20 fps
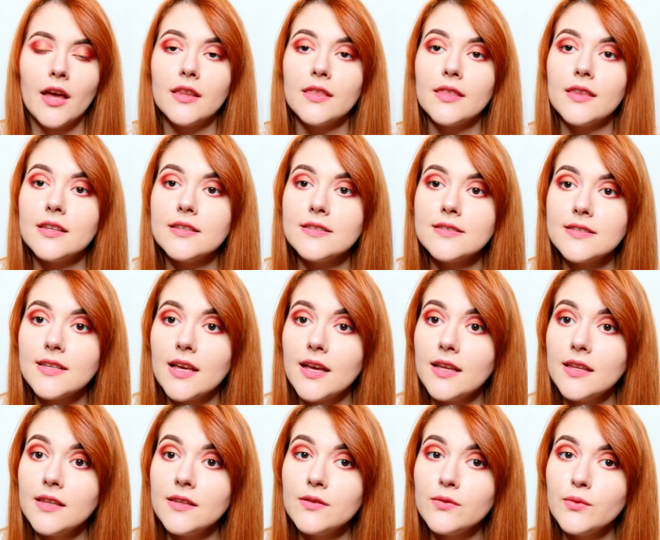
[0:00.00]
The
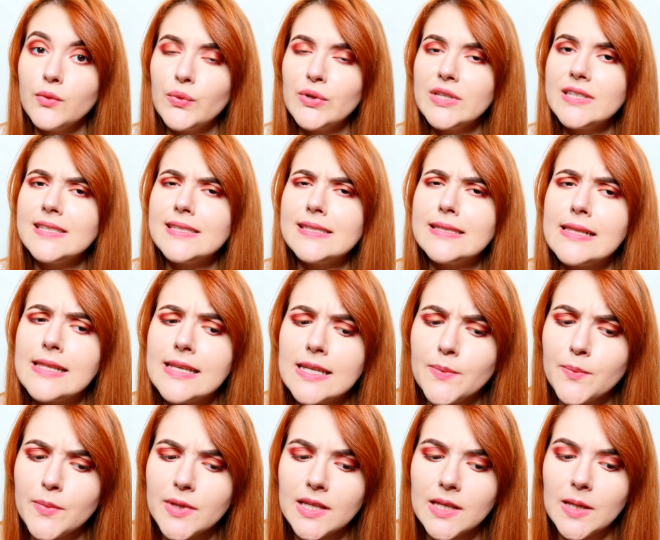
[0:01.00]
sun was
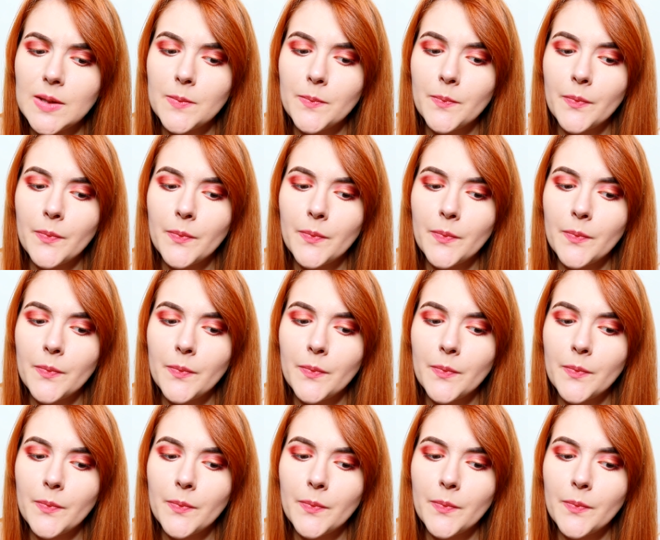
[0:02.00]
sleepy.